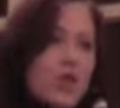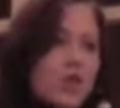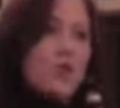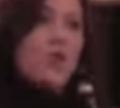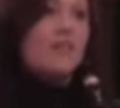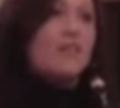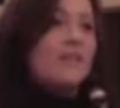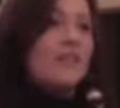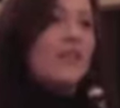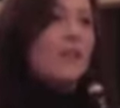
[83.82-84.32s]
boy who
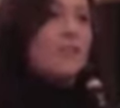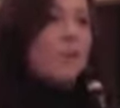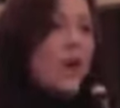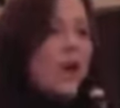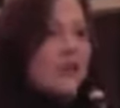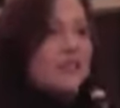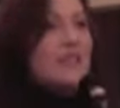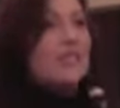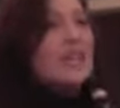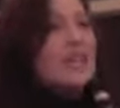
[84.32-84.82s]
could feel a
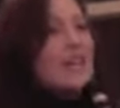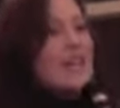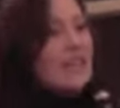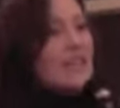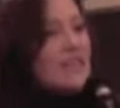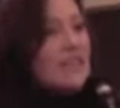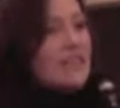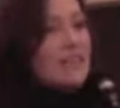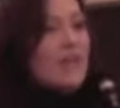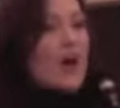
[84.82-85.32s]
pulse in
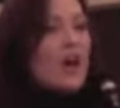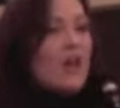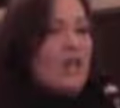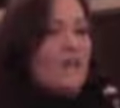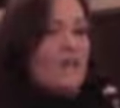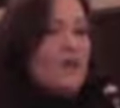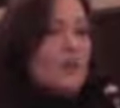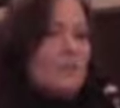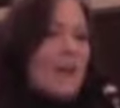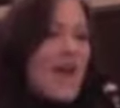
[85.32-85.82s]
the small
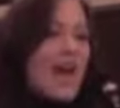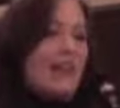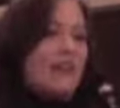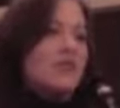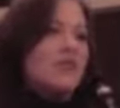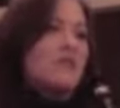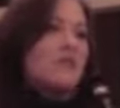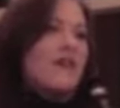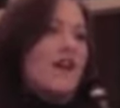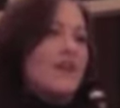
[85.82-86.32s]
of your back,
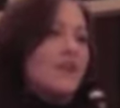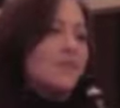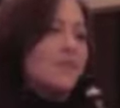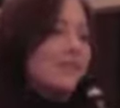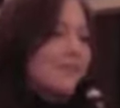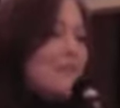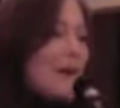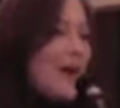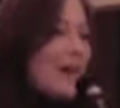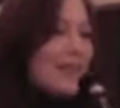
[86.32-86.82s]
and you find him
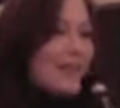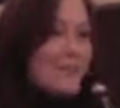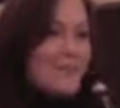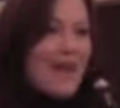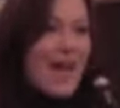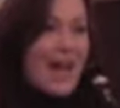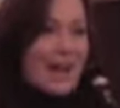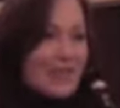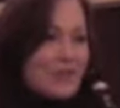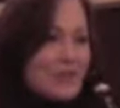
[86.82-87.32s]
smiling
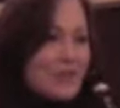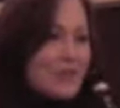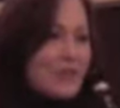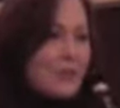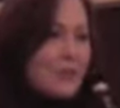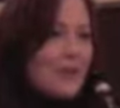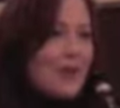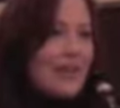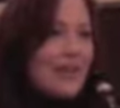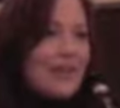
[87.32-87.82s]
back at
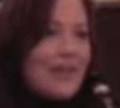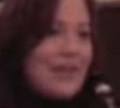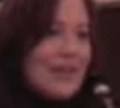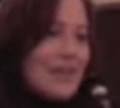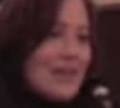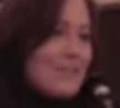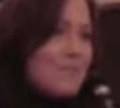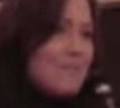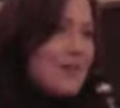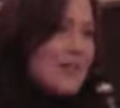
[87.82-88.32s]
you
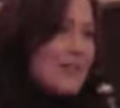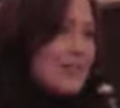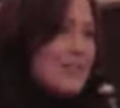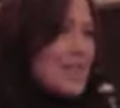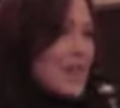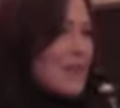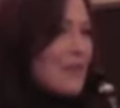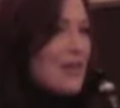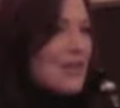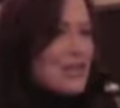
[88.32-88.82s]
in a
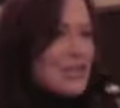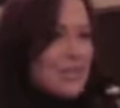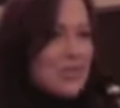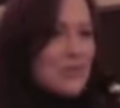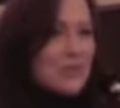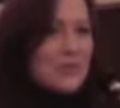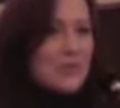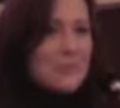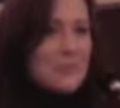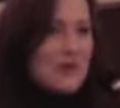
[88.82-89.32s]

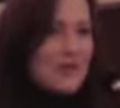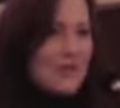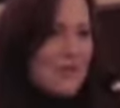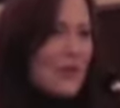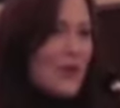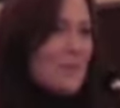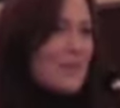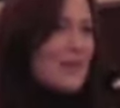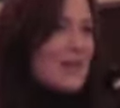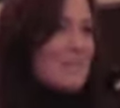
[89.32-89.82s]
military-issued
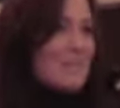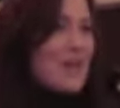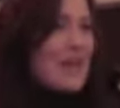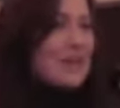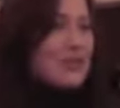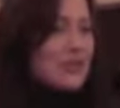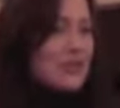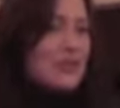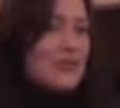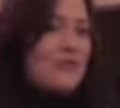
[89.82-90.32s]
uniform in a
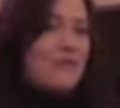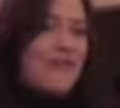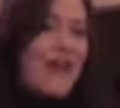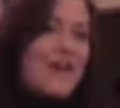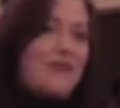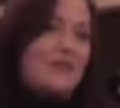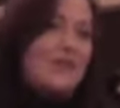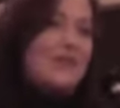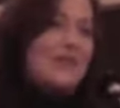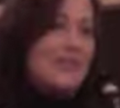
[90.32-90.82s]
picture you
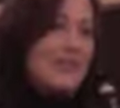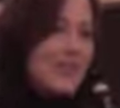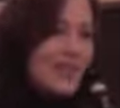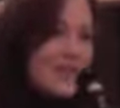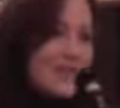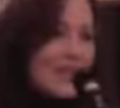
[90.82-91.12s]
found on the